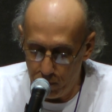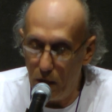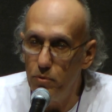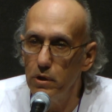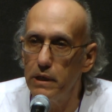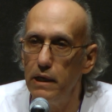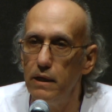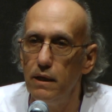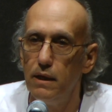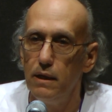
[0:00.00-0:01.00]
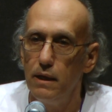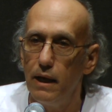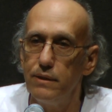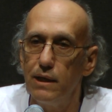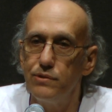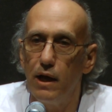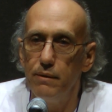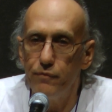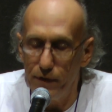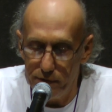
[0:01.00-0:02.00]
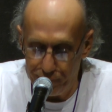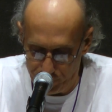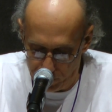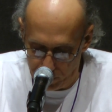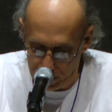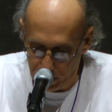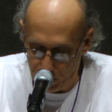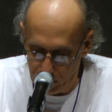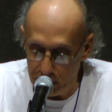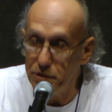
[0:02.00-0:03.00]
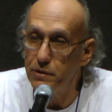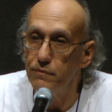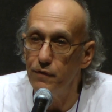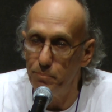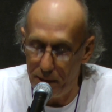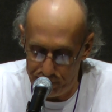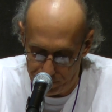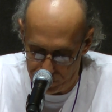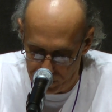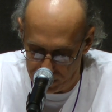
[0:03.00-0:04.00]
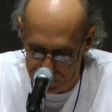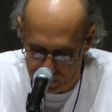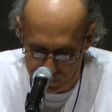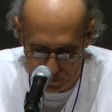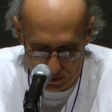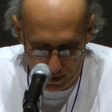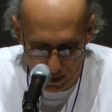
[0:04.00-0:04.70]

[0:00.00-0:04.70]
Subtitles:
while working at that time for the Florida Coalition for Peace and Justice,